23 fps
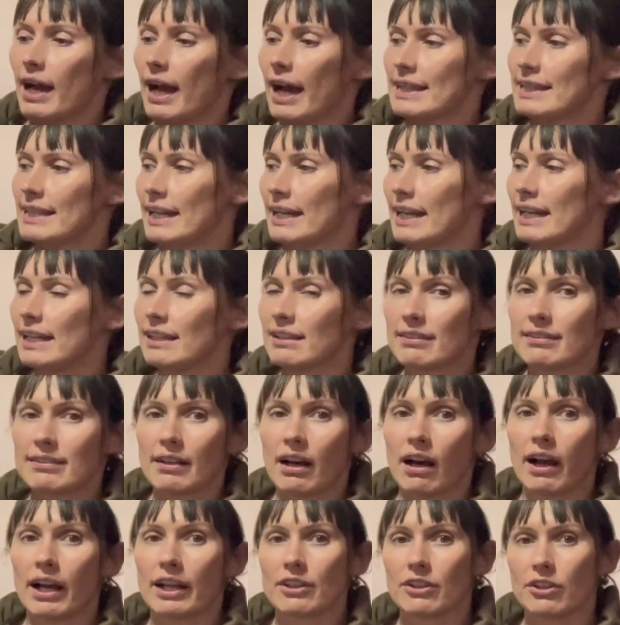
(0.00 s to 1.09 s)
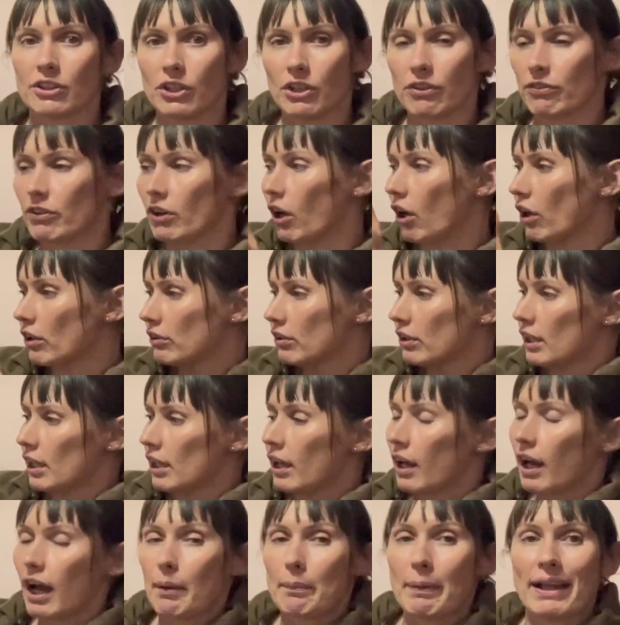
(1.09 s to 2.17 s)
and then inside you've got
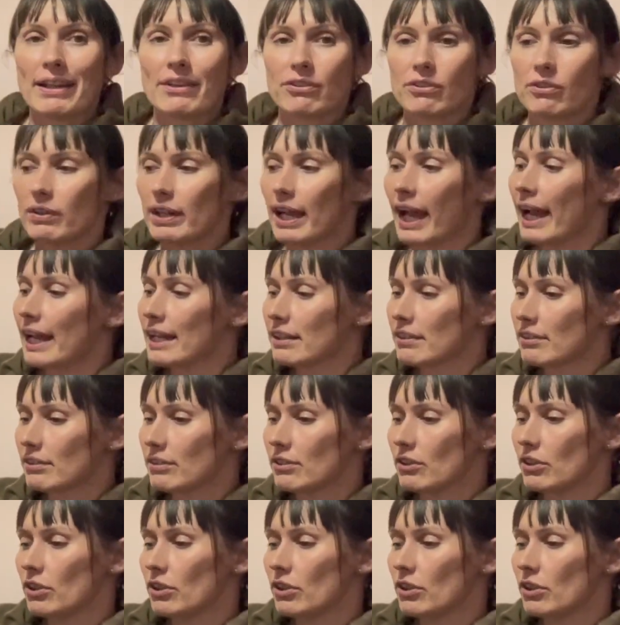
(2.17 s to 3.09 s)
a pencil case,